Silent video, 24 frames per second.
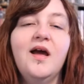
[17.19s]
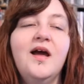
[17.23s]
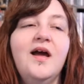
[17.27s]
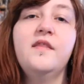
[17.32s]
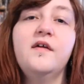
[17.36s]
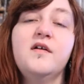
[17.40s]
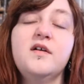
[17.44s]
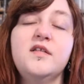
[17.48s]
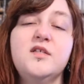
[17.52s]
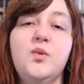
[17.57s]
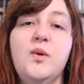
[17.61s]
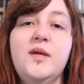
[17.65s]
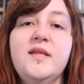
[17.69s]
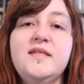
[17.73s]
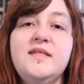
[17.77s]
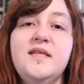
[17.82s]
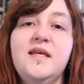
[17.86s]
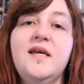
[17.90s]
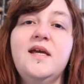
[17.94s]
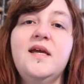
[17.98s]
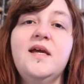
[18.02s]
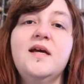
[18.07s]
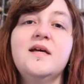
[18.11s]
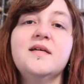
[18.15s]
There are 20
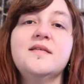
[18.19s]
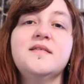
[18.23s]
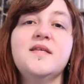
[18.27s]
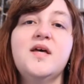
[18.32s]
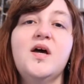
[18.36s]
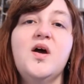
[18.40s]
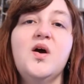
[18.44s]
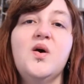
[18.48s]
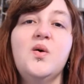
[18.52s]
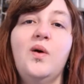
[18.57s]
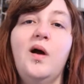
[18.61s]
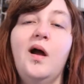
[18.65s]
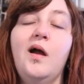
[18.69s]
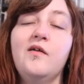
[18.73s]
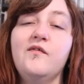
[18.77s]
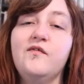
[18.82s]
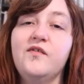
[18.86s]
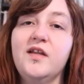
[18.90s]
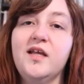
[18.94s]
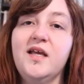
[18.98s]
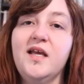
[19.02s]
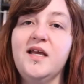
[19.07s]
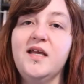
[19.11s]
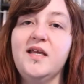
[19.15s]
here, so
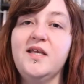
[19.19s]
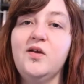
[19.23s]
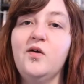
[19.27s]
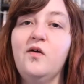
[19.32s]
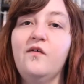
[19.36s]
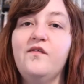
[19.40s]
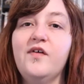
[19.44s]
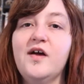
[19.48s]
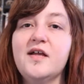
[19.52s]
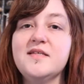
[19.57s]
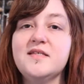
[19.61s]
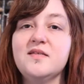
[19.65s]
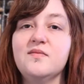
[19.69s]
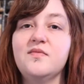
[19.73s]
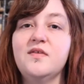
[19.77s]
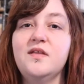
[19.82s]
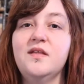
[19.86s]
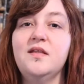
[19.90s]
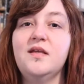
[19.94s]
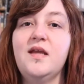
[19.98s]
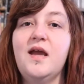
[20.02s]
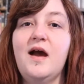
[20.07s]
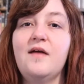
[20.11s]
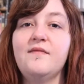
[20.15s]
hopefully you'll find
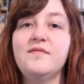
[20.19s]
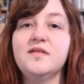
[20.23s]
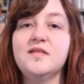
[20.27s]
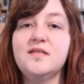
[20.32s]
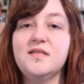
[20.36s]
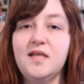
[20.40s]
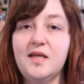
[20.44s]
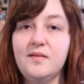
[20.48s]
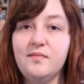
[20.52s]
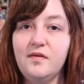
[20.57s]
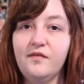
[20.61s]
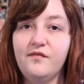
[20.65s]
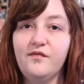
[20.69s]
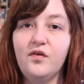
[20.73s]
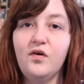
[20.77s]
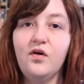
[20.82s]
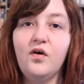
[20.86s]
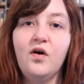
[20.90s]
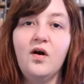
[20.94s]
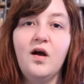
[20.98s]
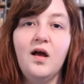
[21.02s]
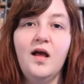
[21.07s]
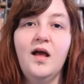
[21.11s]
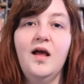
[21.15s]
something that you haven't seen
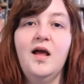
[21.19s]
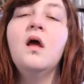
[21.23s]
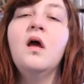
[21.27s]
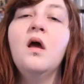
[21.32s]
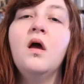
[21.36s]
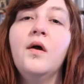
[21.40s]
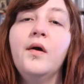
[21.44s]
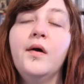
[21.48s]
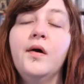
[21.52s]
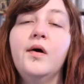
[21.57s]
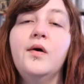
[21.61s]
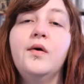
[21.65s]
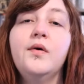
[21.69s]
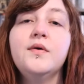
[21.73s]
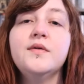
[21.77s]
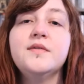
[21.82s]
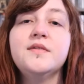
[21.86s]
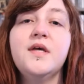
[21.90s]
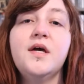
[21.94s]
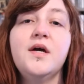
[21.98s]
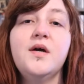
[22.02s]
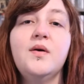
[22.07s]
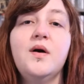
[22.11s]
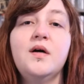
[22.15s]
before.
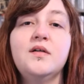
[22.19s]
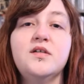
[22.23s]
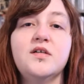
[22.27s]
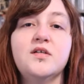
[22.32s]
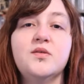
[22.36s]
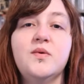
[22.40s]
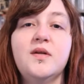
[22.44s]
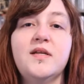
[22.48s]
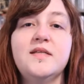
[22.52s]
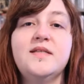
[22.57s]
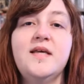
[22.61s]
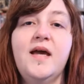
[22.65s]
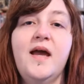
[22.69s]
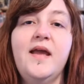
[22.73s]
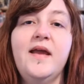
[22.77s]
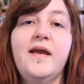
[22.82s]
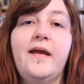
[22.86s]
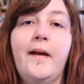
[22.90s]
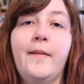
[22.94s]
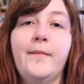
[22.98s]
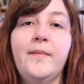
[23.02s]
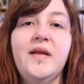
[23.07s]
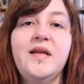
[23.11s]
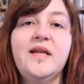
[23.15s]
Also, I just want to
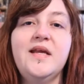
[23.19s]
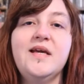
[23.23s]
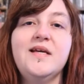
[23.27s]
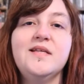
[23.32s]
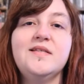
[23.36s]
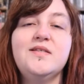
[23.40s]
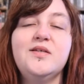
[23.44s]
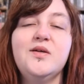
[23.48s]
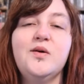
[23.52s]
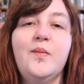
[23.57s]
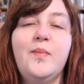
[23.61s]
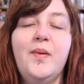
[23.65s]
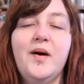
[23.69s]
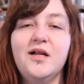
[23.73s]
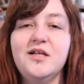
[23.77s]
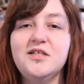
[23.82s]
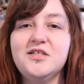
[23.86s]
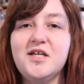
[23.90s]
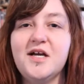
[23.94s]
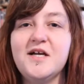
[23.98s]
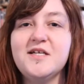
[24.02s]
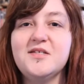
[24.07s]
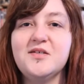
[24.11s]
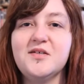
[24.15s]
take a minute to
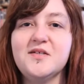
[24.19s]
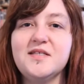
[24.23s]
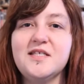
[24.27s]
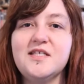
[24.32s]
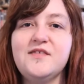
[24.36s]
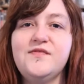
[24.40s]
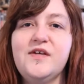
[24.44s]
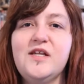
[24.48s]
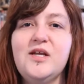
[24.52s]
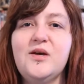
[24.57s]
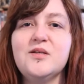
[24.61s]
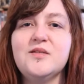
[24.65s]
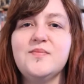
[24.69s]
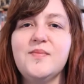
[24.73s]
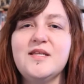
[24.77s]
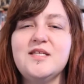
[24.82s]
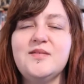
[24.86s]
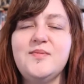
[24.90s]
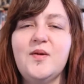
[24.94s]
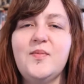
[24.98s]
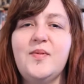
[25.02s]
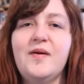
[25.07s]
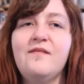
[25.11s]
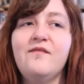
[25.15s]
apologise because this video is meant
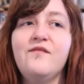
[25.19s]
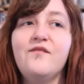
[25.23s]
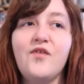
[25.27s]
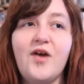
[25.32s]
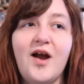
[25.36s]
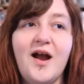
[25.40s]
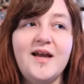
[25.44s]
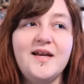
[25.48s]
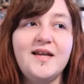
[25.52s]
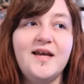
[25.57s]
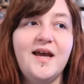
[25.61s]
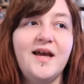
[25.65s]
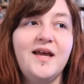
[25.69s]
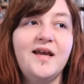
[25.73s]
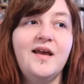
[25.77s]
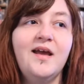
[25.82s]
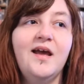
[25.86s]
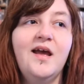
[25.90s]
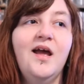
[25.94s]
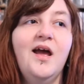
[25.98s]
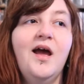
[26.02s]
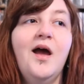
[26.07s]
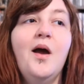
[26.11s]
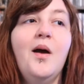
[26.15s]
to be up on Friday,
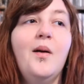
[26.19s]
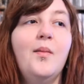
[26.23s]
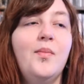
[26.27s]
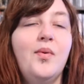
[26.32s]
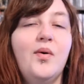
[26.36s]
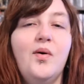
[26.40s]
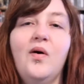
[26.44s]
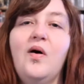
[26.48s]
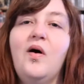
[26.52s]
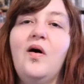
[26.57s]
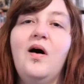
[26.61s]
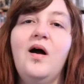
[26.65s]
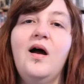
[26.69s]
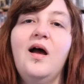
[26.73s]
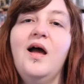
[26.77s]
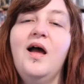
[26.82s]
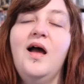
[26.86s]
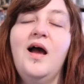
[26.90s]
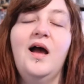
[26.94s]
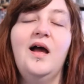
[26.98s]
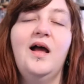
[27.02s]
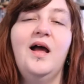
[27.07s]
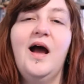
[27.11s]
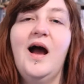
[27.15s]
but
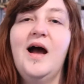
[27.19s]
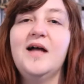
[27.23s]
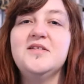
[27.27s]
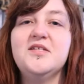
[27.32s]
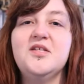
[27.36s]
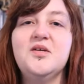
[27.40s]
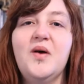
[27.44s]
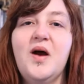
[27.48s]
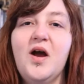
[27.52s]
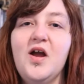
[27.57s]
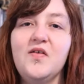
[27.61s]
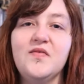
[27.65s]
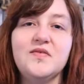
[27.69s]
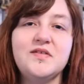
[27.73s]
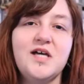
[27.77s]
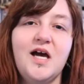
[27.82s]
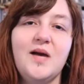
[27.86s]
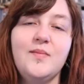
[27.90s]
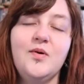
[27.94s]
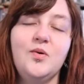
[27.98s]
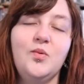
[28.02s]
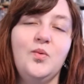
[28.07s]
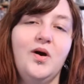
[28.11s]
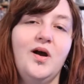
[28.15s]
I had to do
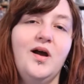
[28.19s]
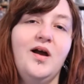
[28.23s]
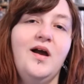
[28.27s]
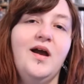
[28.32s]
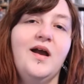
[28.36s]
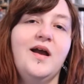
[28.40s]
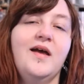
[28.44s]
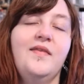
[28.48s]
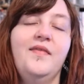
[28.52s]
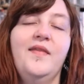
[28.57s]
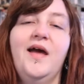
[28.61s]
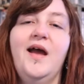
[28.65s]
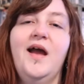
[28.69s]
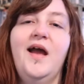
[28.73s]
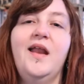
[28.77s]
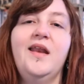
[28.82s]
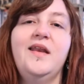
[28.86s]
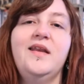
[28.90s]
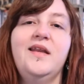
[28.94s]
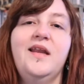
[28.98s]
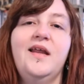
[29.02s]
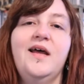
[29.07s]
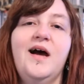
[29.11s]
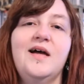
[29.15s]
overtime at work and
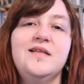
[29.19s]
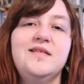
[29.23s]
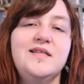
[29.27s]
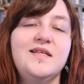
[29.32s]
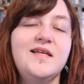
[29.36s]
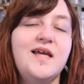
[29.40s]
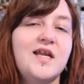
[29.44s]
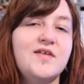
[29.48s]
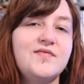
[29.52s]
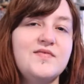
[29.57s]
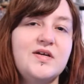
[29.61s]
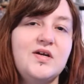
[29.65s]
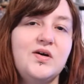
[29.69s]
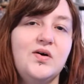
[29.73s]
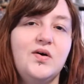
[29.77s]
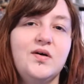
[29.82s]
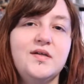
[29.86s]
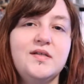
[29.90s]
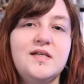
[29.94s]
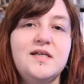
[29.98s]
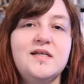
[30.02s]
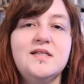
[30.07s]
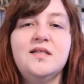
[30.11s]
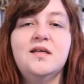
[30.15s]
then I didn't get it
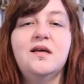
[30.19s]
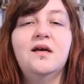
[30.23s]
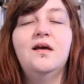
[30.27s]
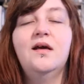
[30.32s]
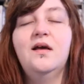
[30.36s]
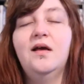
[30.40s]
recorded.